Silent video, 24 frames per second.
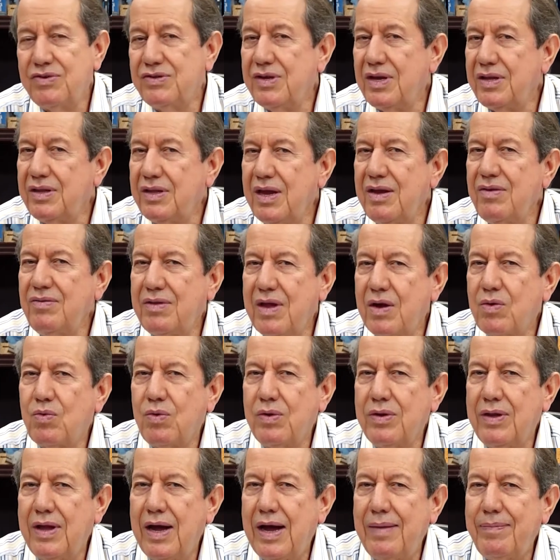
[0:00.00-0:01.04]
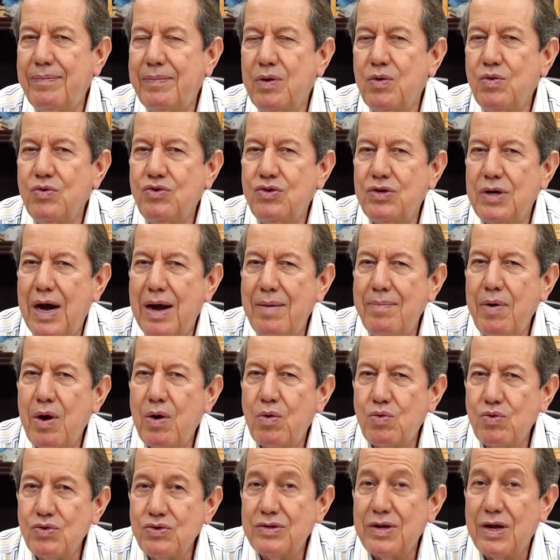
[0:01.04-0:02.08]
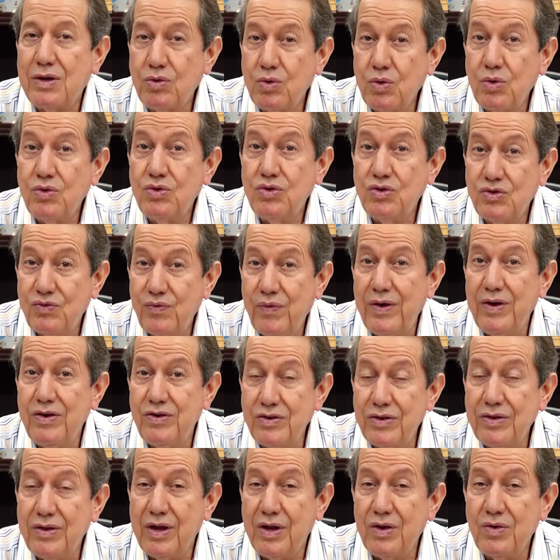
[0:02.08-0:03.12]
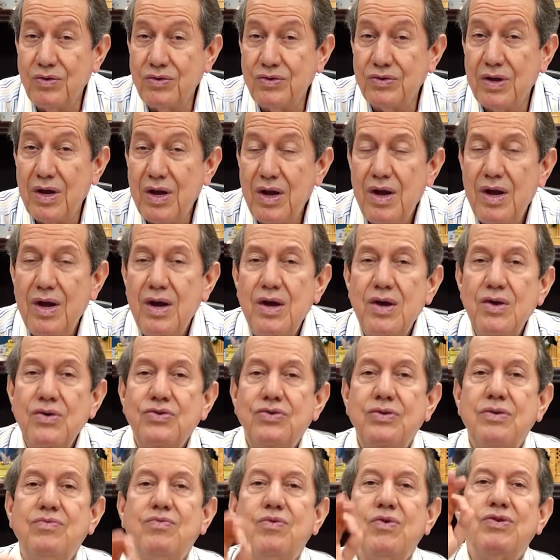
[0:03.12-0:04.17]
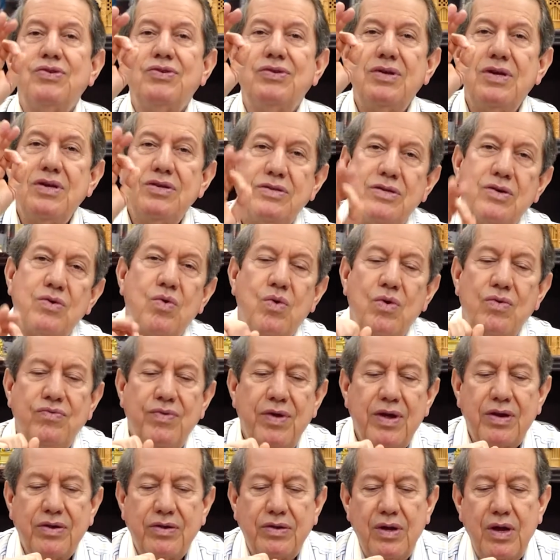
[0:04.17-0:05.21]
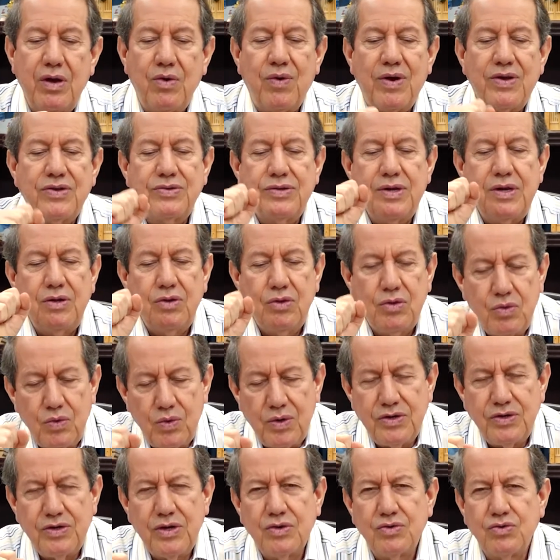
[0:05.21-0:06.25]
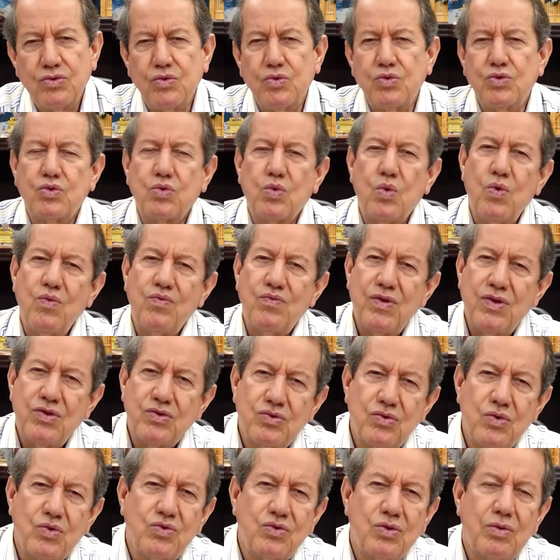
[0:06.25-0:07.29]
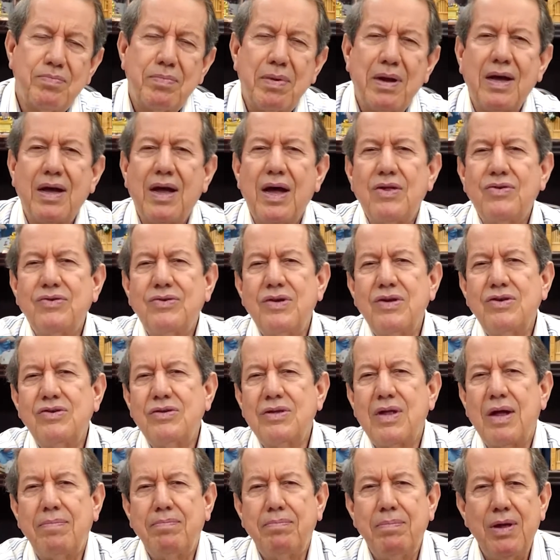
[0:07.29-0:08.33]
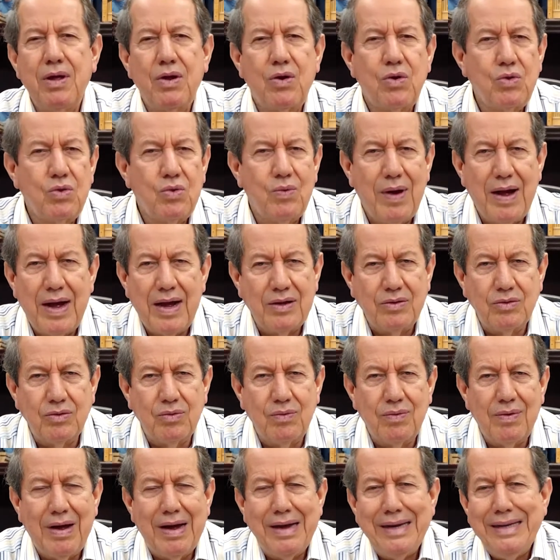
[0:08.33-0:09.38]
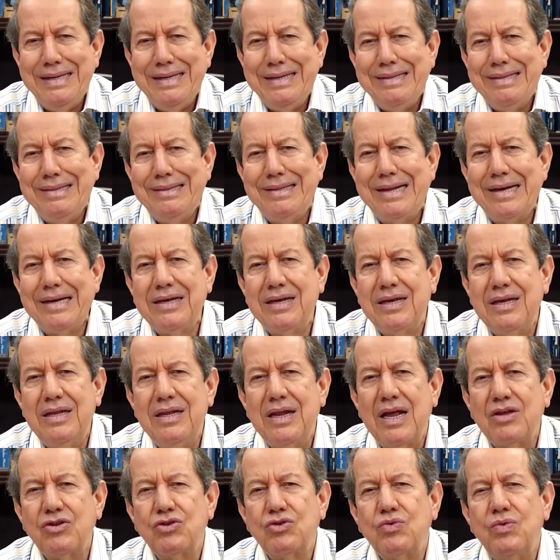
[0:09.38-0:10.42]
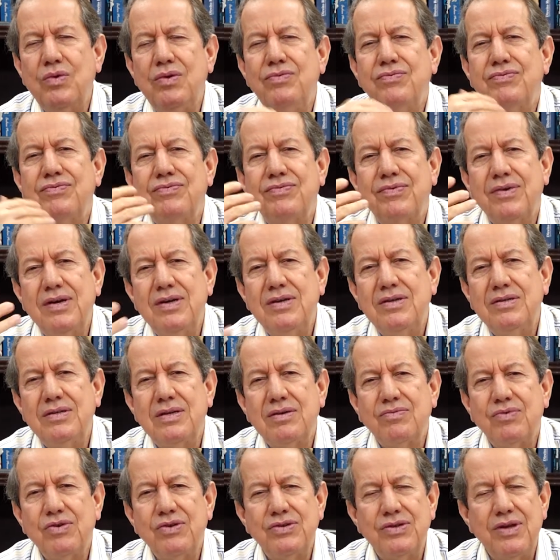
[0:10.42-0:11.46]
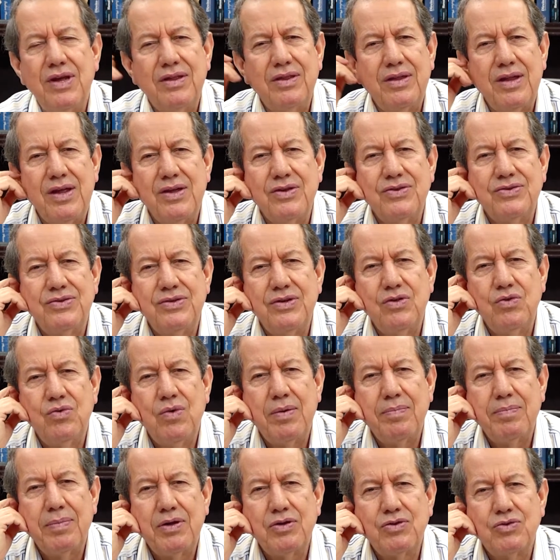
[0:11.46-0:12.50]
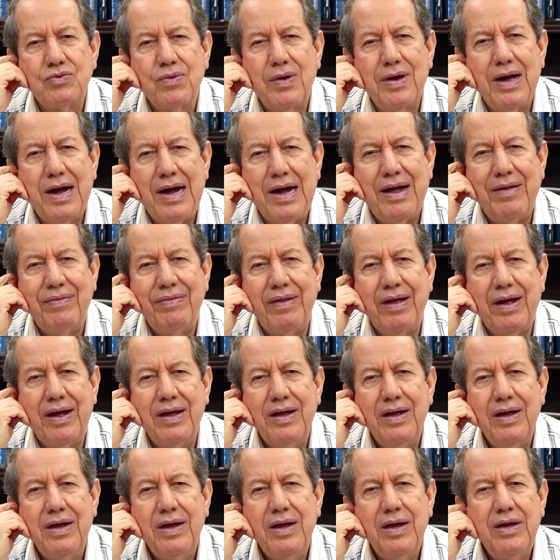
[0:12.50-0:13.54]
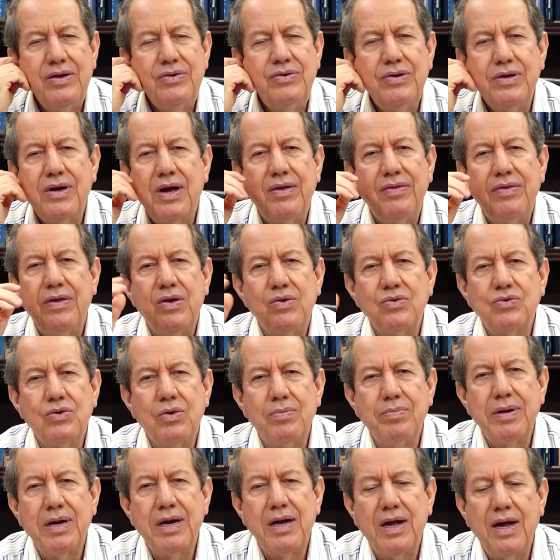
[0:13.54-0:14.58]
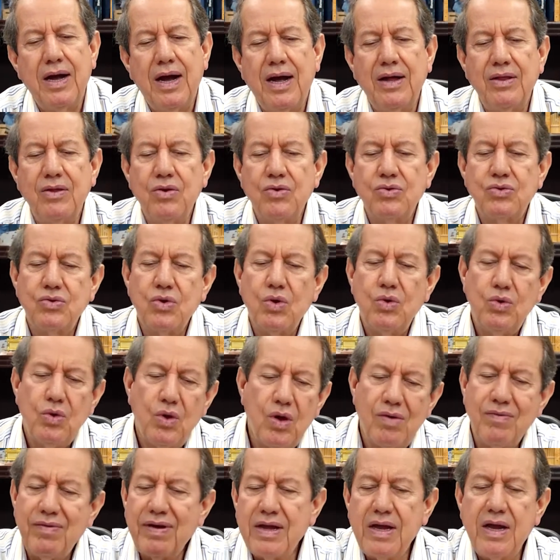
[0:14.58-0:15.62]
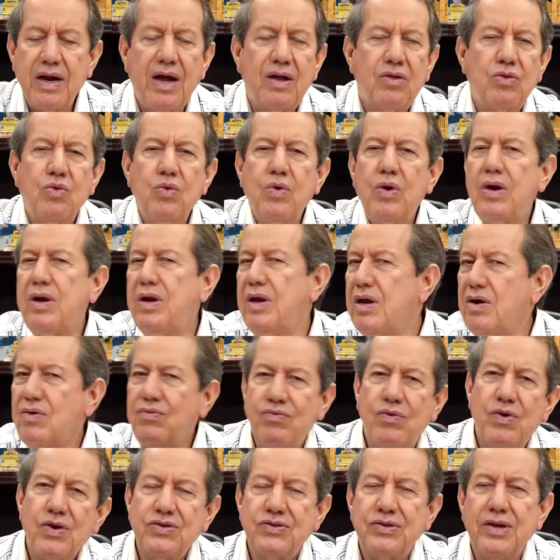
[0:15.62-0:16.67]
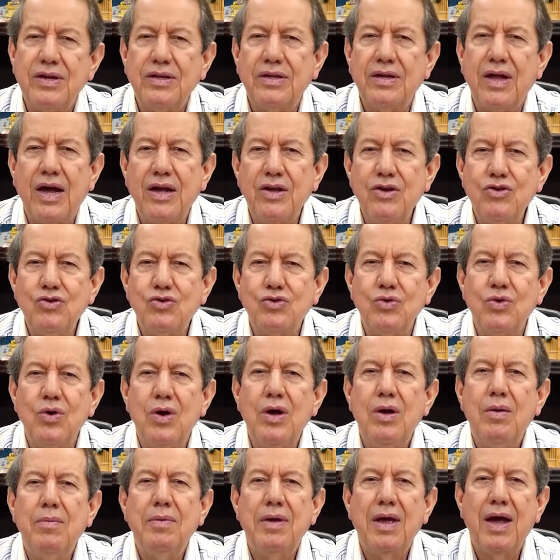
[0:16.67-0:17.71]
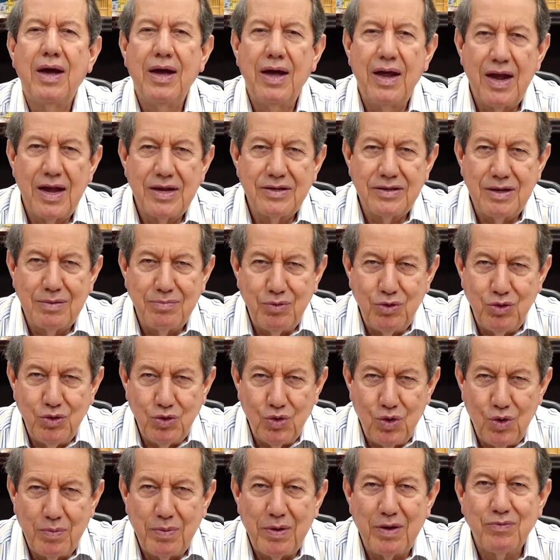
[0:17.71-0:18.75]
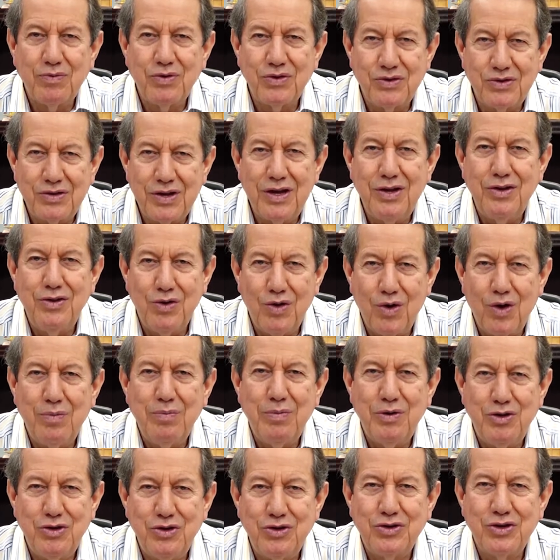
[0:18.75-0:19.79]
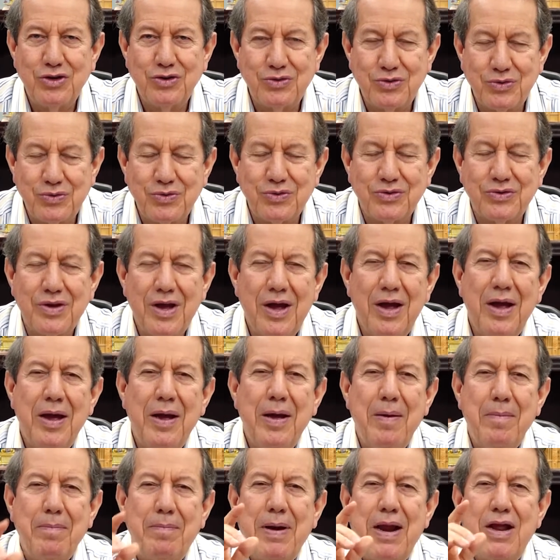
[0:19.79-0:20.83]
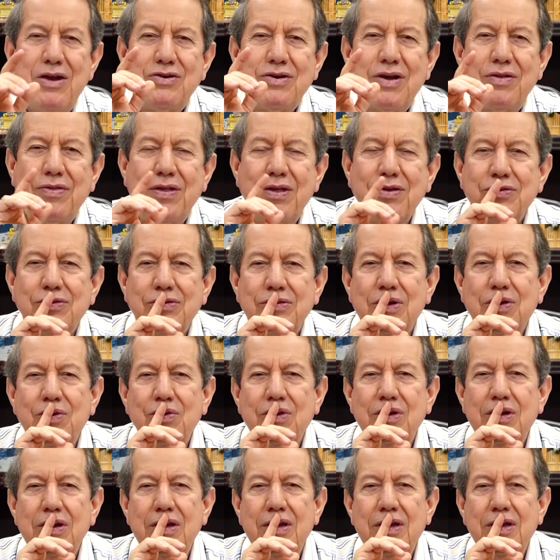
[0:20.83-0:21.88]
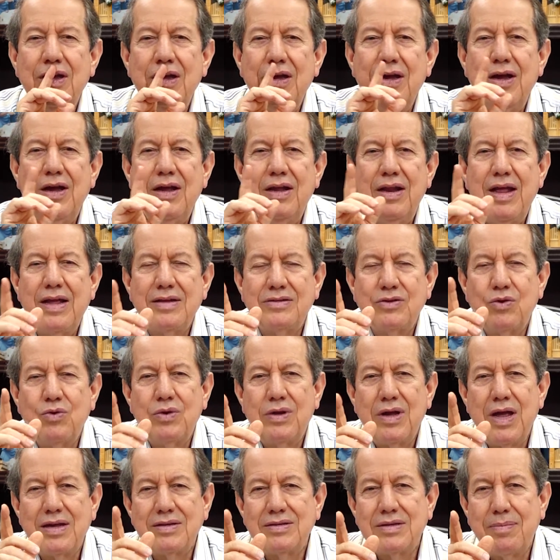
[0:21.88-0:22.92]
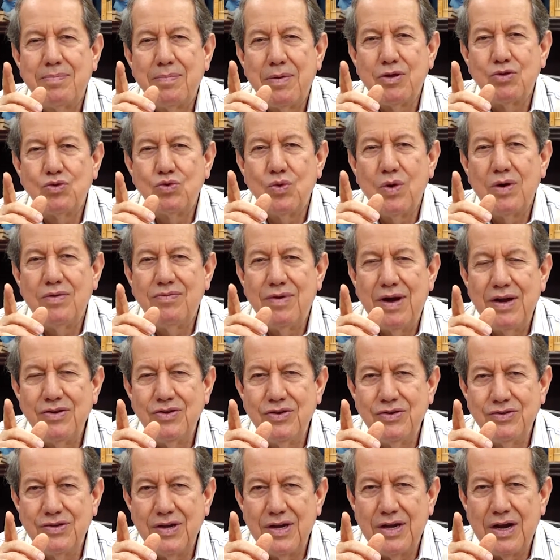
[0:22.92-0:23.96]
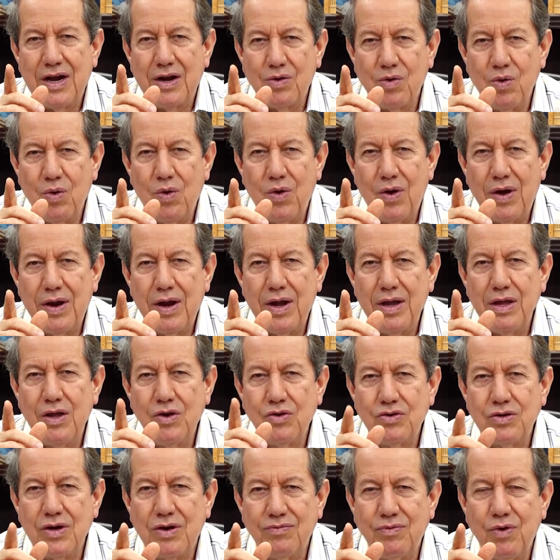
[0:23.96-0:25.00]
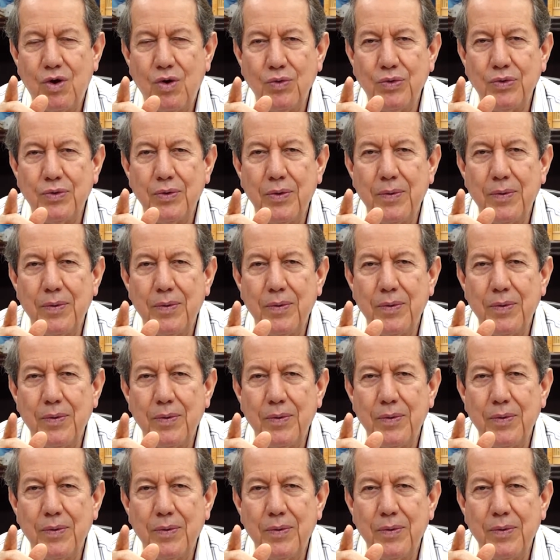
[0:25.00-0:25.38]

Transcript: And you must be careful because the devil is the accuser of the children of God. If you converted, accepted Jesus, and confessed your sins, you are forgiven. Even if you were a sinful person in the past. Say, "Thank you, God. I am a new creation in you, and I will not accept this because grace abounded much more in you in the name of Jesus." Pay attention to what this person will say now, and I'll be right back.